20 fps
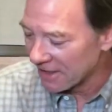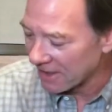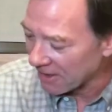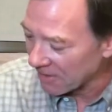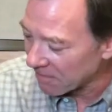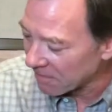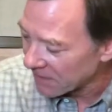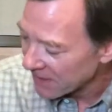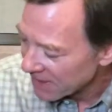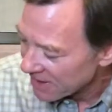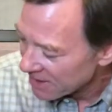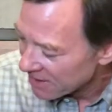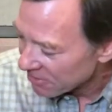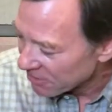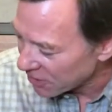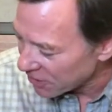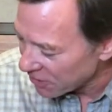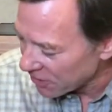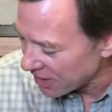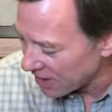um,
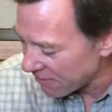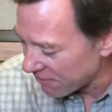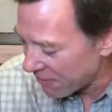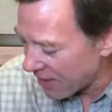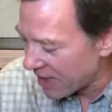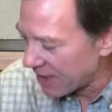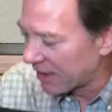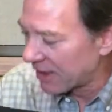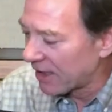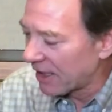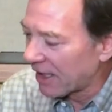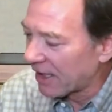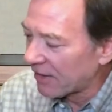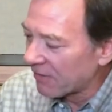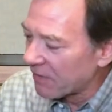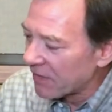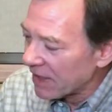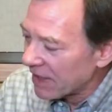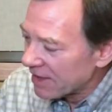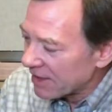but you end up finding
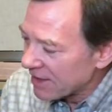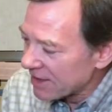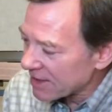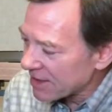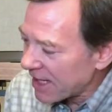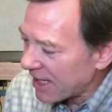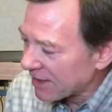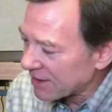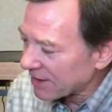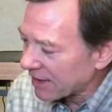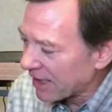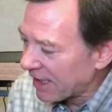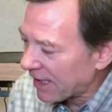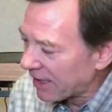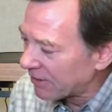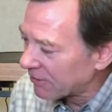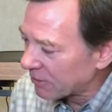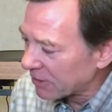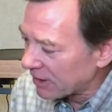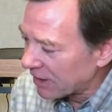uh, these guys
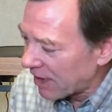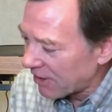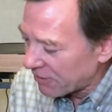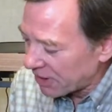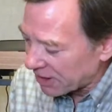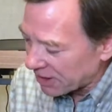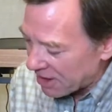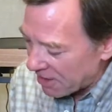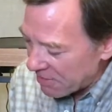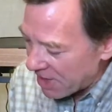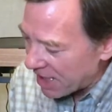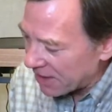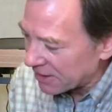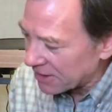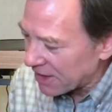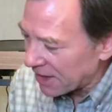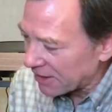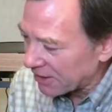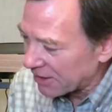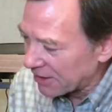again. We'd love you to come down and
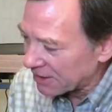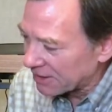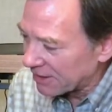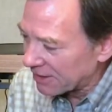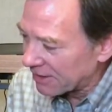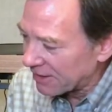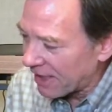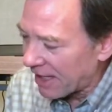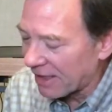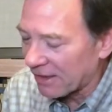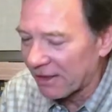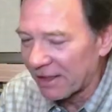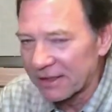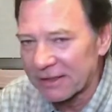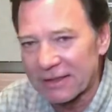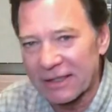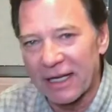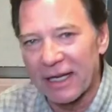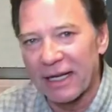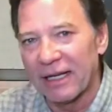take a listen. I
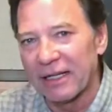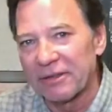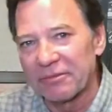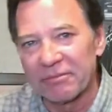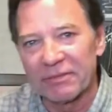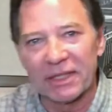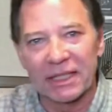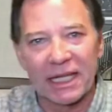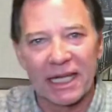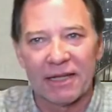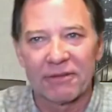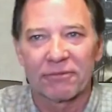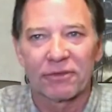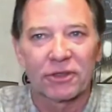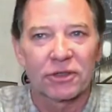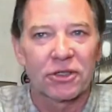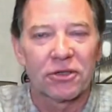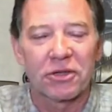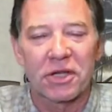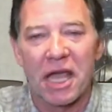think uh, again for
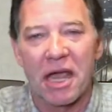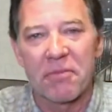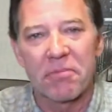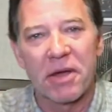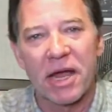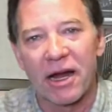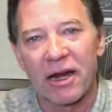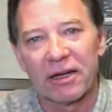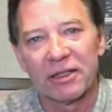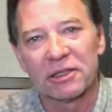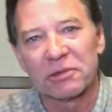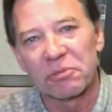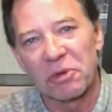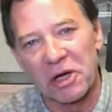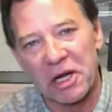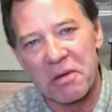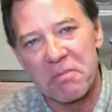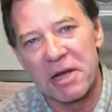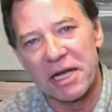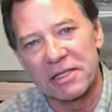2K pair, it's
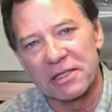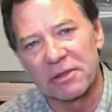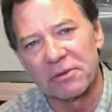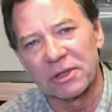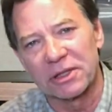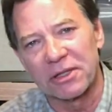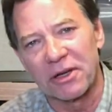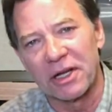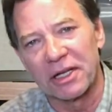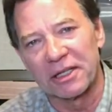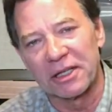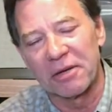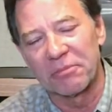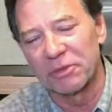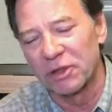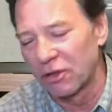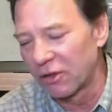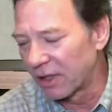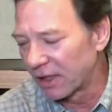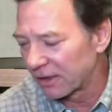pretty amazing what they ended up
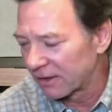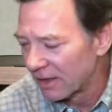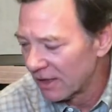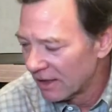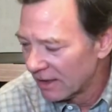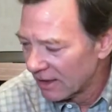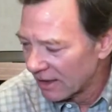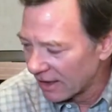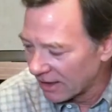doing. Uh,